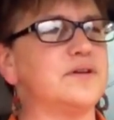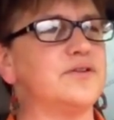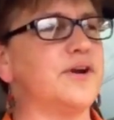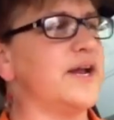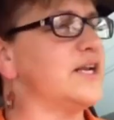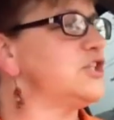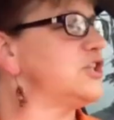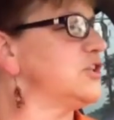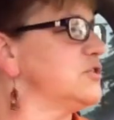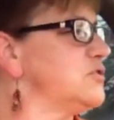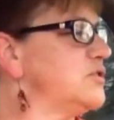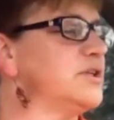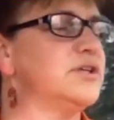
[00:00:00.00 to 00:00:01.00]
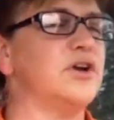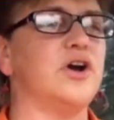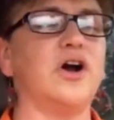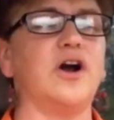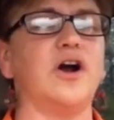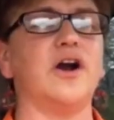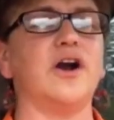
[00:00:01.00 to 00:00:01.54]
grandchildren
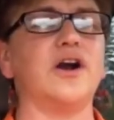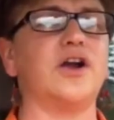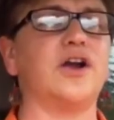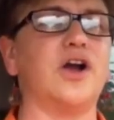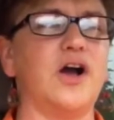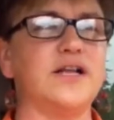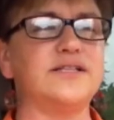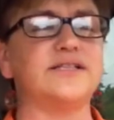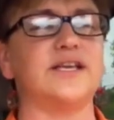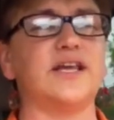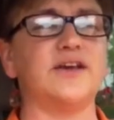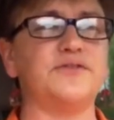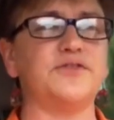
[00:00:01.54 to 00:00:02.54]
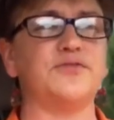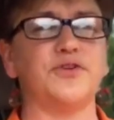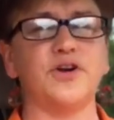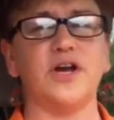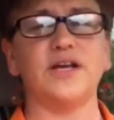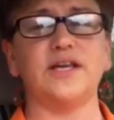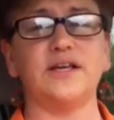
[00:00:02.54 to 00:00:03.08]
are God's gift for
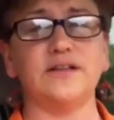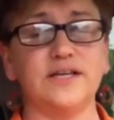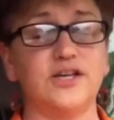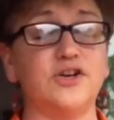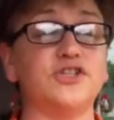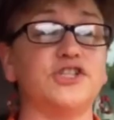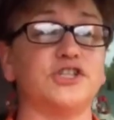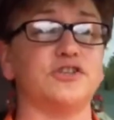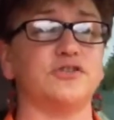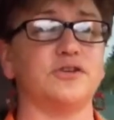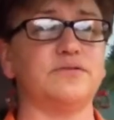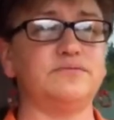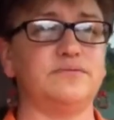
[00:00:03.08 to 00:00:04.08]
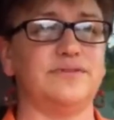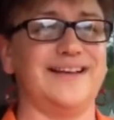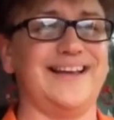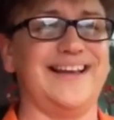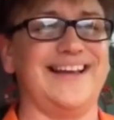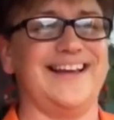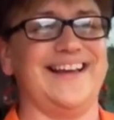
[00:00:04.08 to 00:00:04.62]
not killing your children.
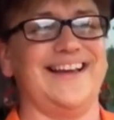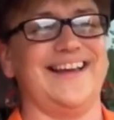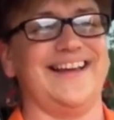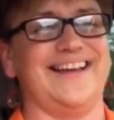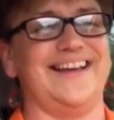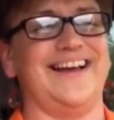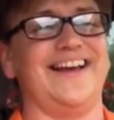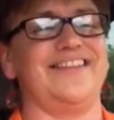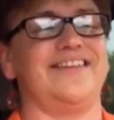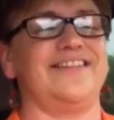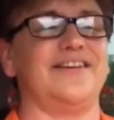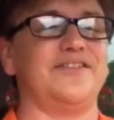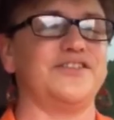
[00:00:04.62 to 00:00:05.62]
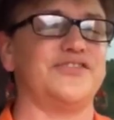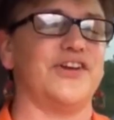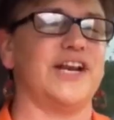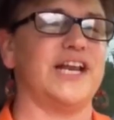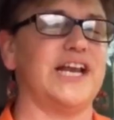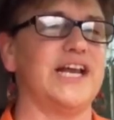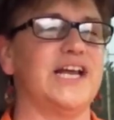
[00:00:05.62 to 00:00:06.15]
I thought that was
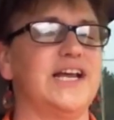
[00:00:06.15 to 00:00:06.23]
funny.